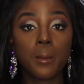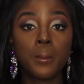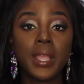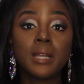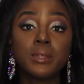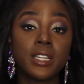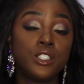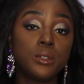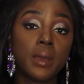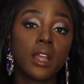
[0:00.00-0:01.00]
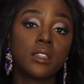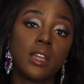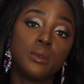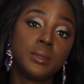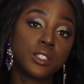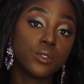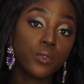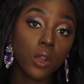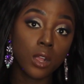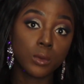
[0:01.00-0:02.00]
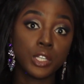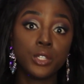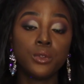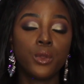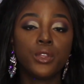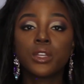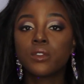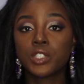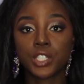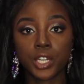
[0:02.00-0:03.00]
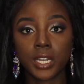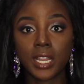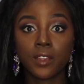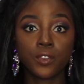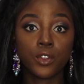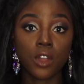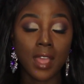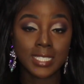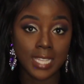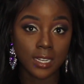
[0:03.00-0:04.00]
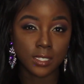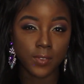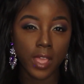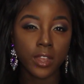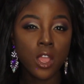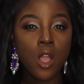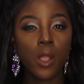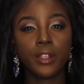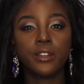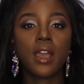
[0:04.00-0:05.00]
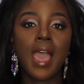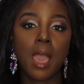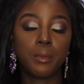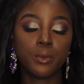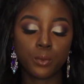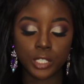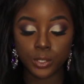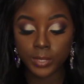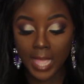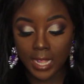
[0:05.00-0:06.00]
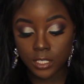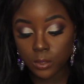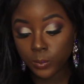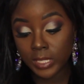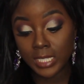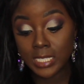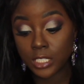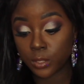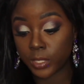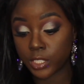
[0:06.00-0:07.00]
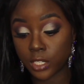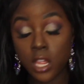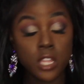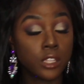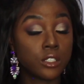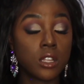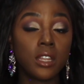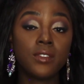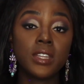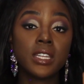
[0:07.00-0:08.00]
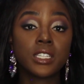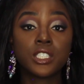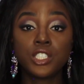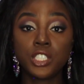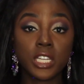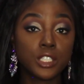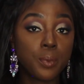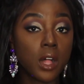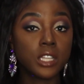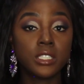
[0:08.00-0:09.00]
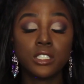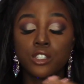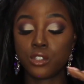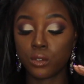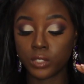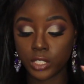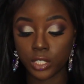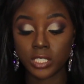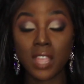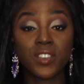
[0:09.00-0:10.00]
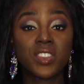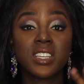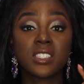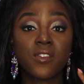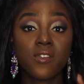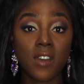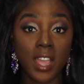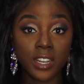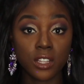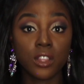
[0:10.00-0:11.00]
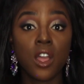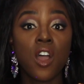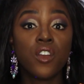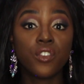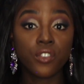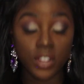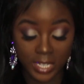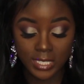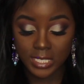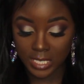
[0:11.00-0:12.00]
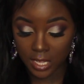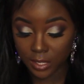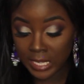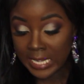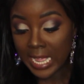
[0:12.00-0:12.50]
makeup that I do buy online would be Sephora, where you know you can return it if you're not satisfied or you're not happy with what you get. So with this situation, there's not even an exchange policy, there's no returns, everything is final friggin' sale.